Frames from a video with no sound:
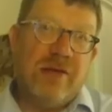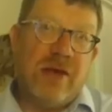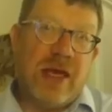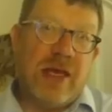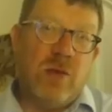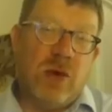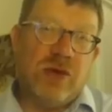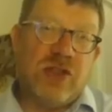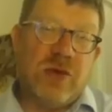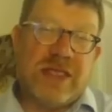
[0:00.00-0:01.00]
they
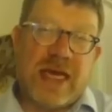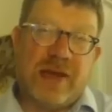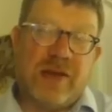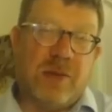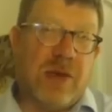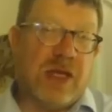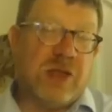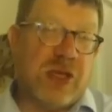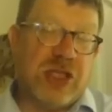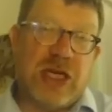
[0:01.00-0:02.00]
want to attack them,
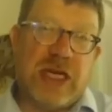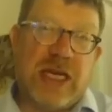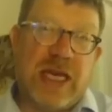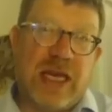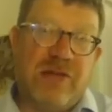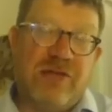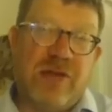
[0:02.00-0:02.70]
especially if